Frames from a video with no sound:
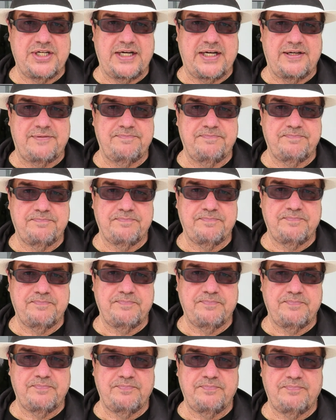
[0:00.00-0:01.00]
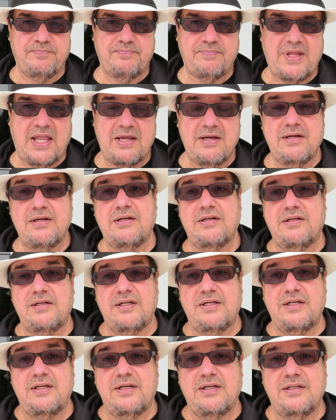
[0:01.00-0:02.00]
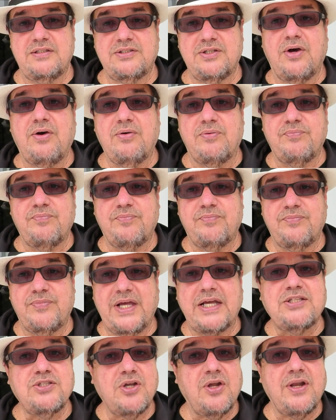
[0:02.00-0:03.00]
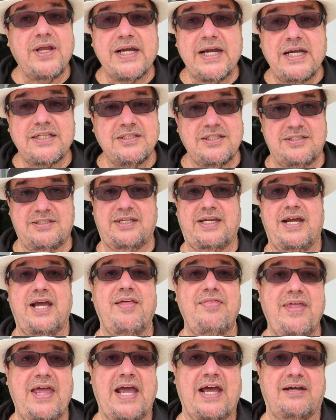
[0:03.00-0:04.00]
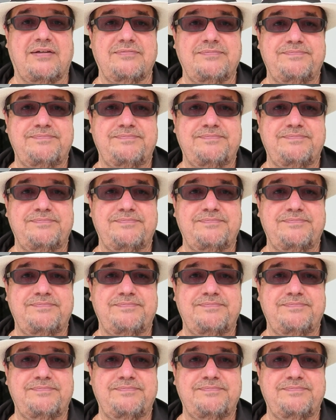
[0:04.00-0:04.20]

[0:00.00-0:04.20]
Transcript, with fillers: in it. So that's all I got to say on that.